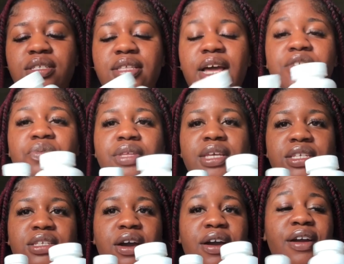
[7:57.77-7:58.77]
That's what these
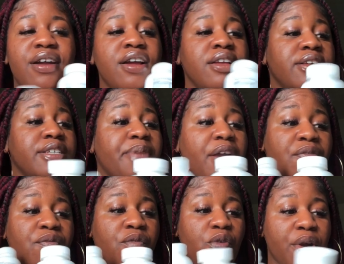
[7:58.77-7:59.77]
are. That's my
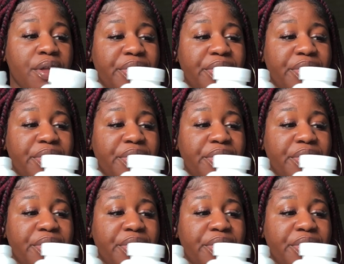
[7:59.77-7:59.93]
fourth